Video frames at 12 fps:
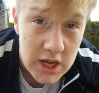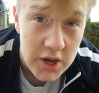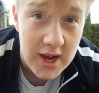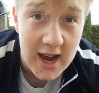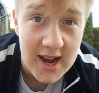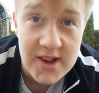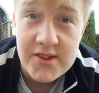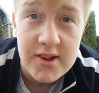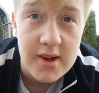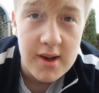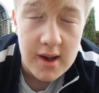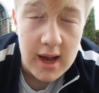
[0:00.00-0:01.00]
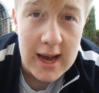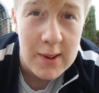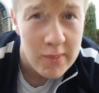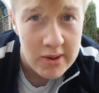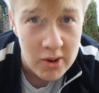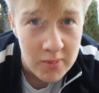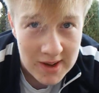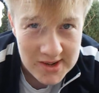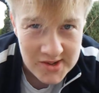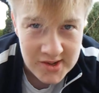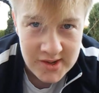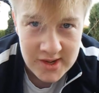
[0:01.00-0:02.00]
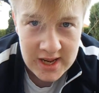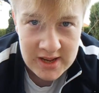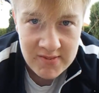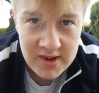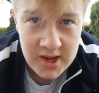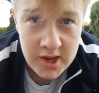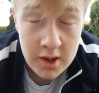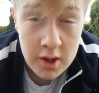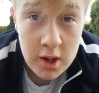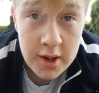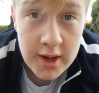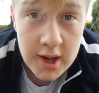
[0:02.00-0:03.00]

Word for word: Hello guys, and welcome back to today's video.